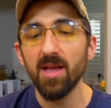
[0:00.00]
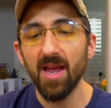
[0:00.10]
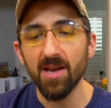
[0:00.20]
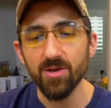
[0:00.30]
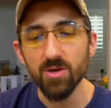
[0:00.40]

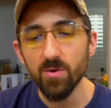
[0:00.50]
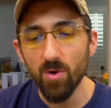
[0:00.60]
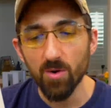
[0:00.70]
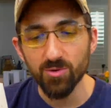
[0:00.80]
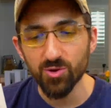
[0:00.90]
And you,
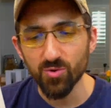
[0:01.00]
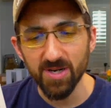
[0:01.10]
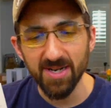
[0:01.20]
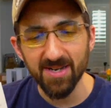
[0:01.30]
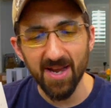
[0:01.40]
O
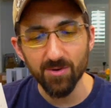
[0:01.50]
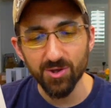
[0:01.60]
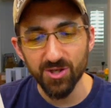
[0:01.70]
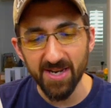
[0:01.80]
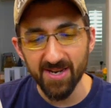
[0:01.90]
tree, now
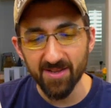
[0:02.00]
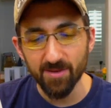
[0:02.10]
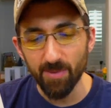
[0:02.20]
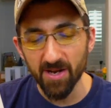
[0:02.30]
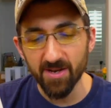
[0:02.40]
shading the
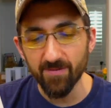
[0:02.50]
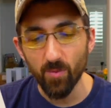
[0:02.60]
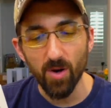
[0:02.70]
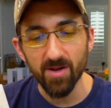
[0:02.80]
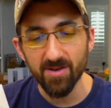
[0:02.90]
body of
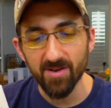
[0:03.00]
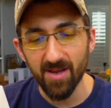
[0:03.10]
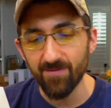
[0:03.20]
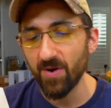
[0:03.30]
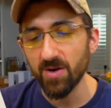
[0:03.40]
one,
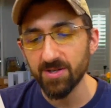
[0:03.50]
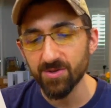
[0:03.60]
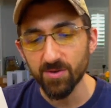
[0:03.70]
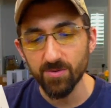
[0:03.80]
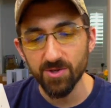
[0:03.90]
and very
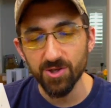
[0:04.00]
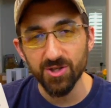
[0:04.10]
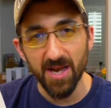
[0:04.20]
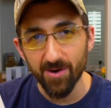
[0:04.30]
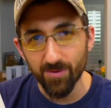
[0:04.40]
soon to
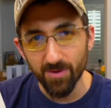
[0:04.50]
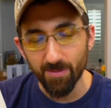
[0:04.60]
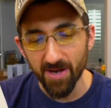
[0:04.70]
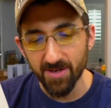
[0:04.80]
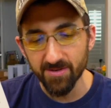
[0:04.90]
shadow the
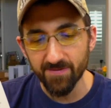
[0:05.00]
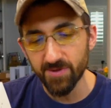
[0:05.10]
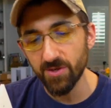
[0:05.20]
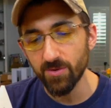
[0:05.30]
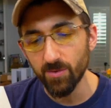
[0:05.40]
bodies of
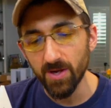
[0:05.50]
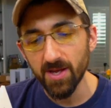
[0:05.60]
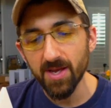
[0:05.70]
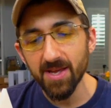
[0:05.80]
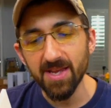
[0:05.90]
two,
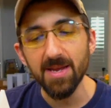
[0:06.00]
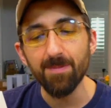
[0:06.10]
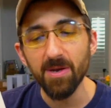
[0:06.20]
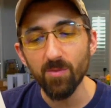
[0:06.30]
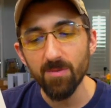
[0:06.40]
keep
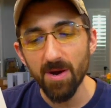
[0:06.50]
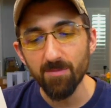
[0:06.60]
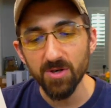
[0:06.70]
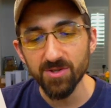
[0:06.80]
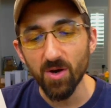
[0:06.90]
in
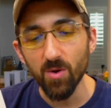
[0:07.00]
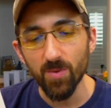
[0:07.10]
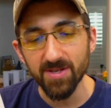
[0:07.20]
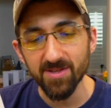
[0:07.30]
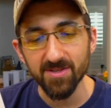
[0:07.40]
remembrance
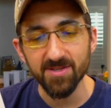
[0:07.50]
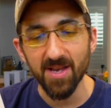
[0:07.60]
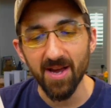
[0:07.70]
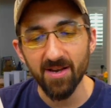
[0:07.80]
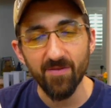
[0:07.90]
always the
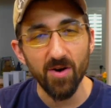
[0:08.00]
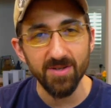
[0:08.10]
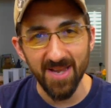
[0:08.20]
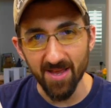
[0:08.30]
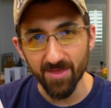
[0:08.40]
sign of our
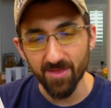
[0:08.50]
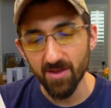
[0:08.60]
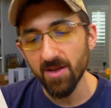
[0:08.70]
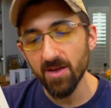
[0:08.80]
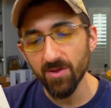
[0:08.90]
death,
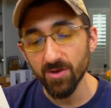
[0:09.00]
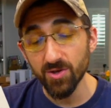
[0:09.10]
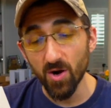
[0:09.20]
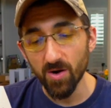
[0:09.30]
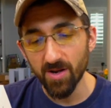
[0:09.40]
the
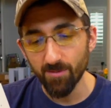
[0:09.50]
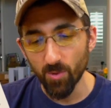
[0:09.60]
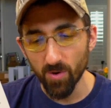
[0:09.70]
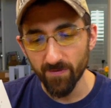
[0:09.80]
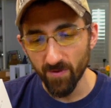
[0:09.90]
dark and
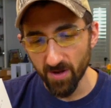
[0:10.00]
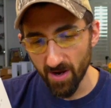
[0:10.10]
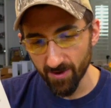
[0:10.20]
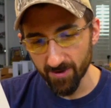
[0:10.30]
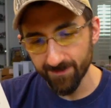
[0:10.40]
mournful
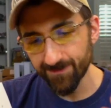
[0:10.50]
color.